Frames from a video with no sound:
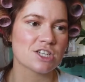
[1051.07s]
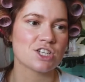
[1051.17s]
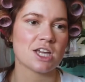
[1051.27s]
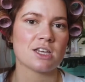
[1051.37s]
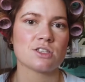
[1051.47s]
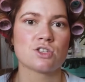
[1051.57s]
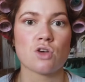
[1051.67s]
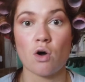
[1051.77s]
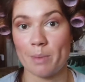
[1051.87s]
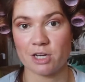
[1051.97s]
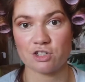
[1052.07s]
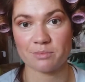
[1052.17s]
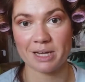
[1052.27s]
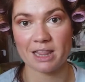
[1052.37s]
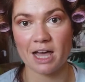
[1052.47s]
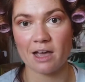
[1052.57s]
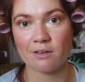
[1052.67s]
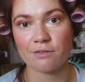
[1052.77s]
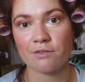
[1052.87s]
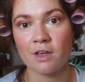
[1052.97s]
share so much of my
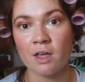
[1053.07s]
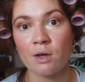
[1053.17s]
life